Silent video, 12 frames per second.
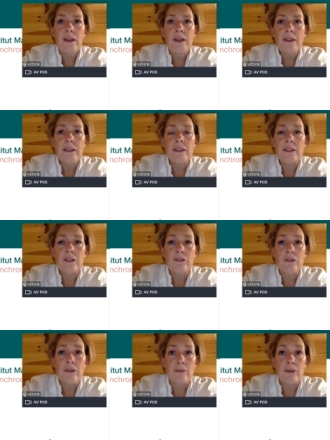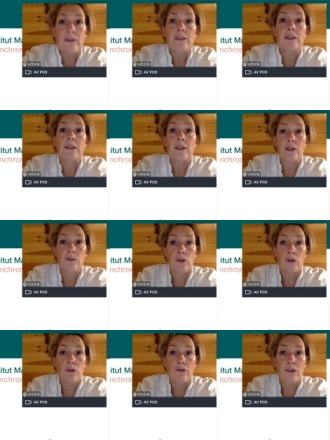And this is the treatment that
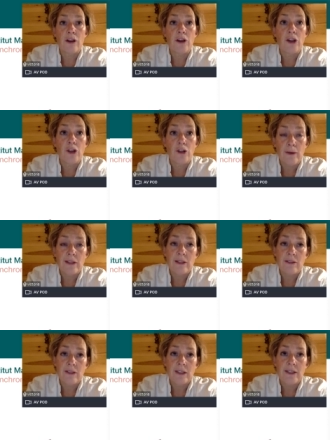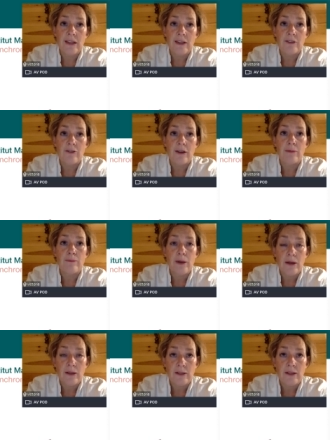would offer a cumulative success rate
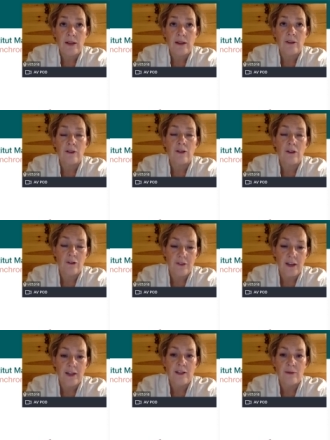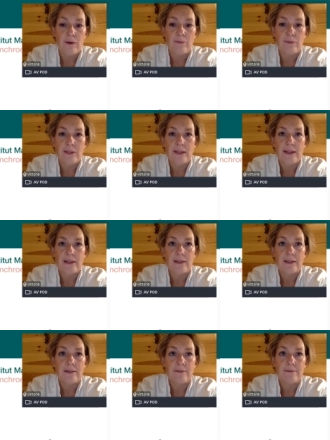per cycle of ninety-one percent.